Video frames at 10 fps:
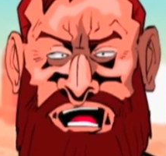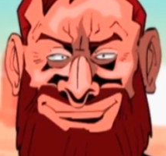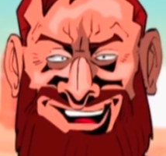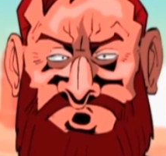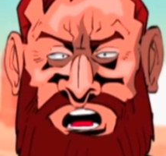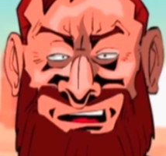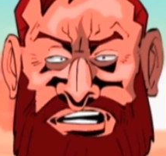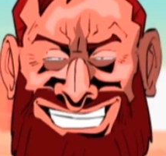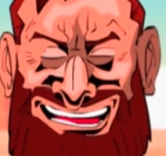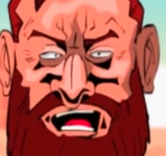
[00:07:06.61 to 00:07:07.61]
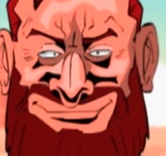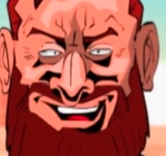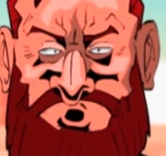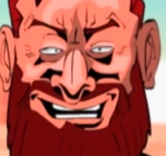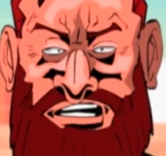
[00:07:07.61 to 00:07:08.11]
I mean, I understand if
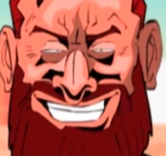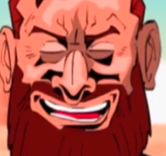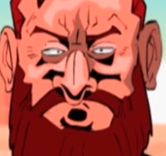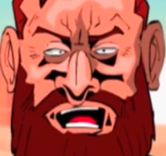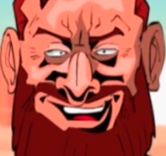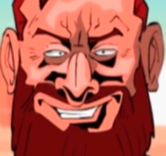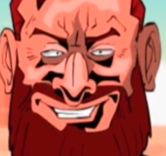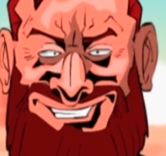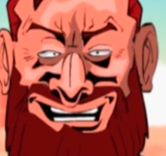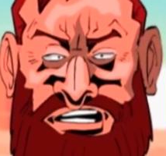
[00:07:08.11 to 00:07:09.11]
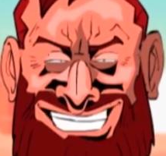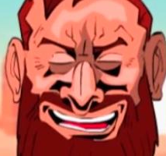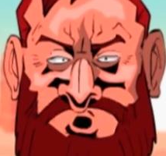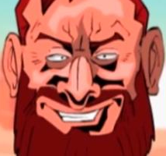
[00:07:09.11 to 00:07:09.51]
you guys don't agree with me, that's fine.